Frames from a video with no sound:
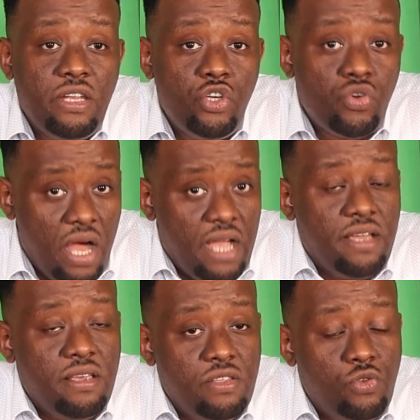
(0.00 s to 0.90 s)
drug
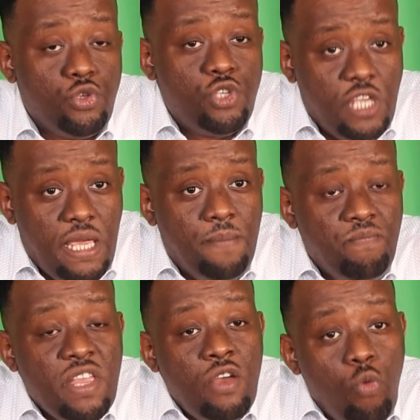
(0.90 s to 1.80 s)
to see
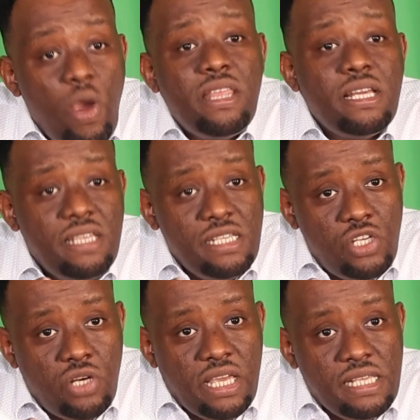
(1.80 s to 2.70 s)
whether this
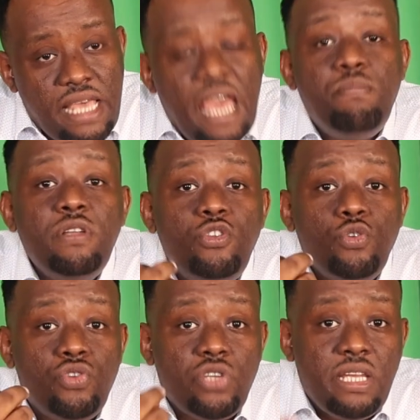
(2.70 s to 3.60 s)
drug is able to
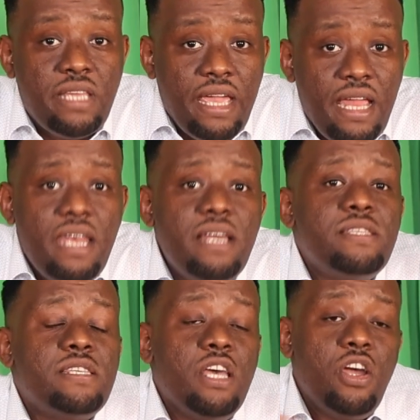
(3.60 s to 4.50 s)
treat the
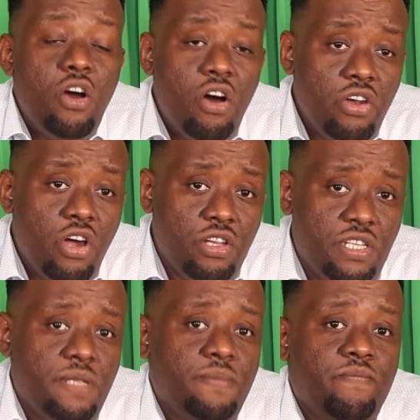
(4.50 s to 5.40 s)
illness or not.